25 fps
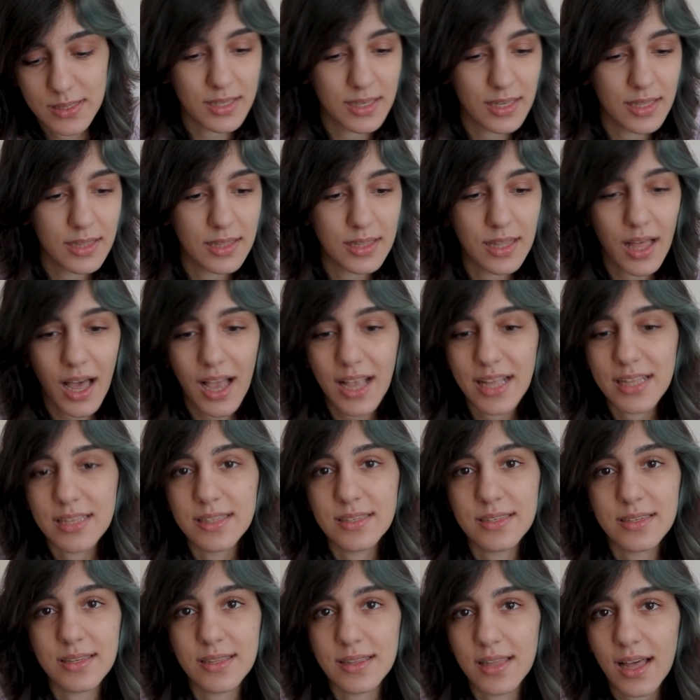the
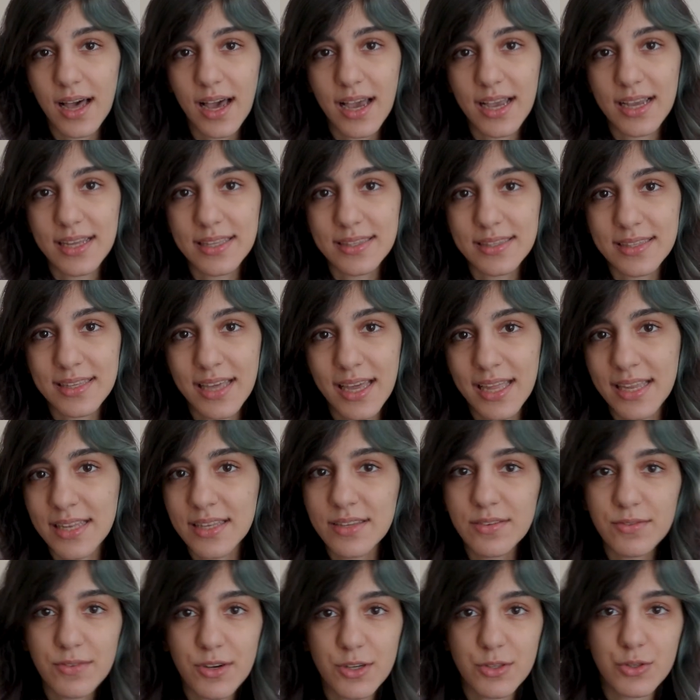lines aligned mind and
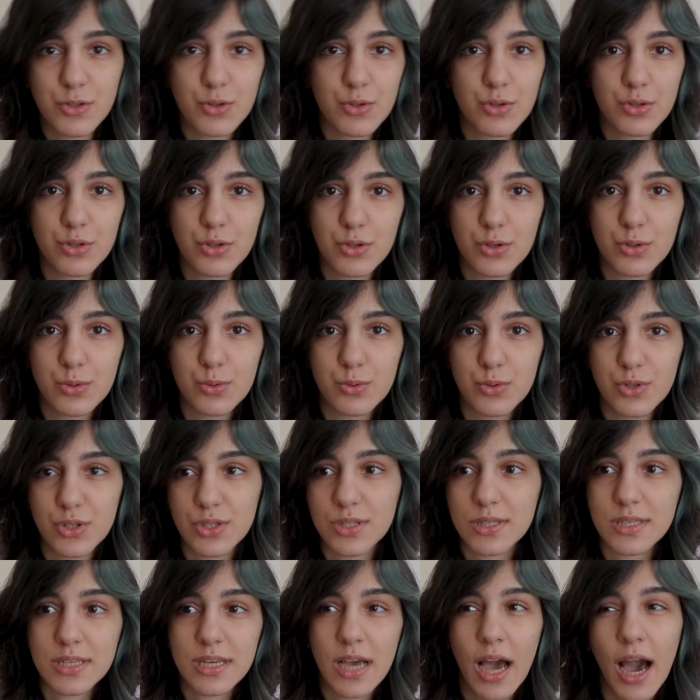what you drew
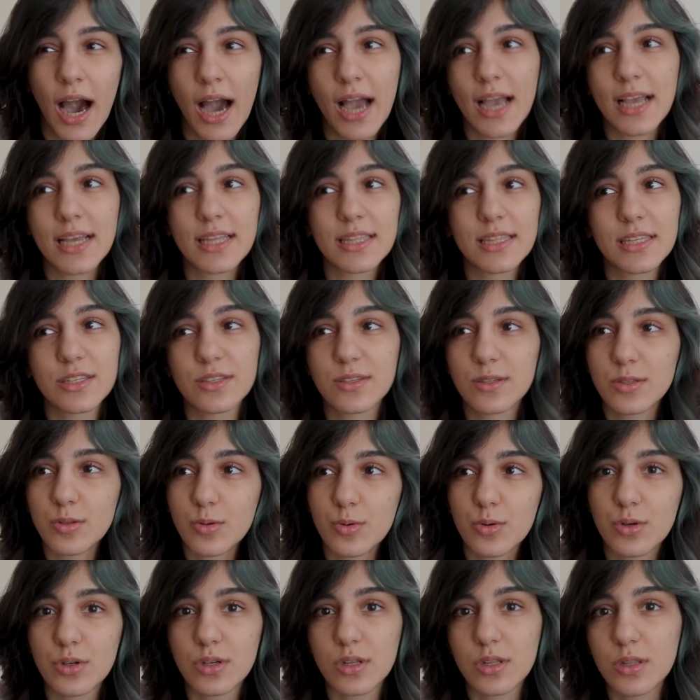just kinda
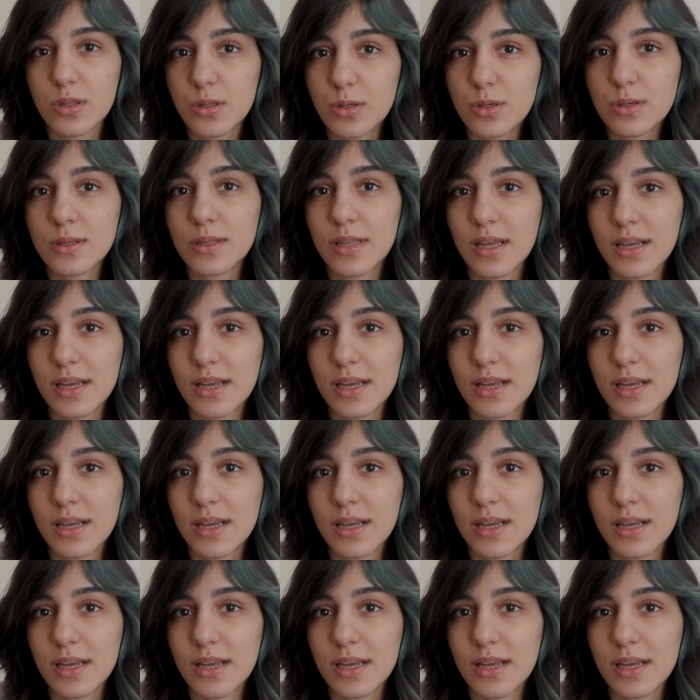sorta looked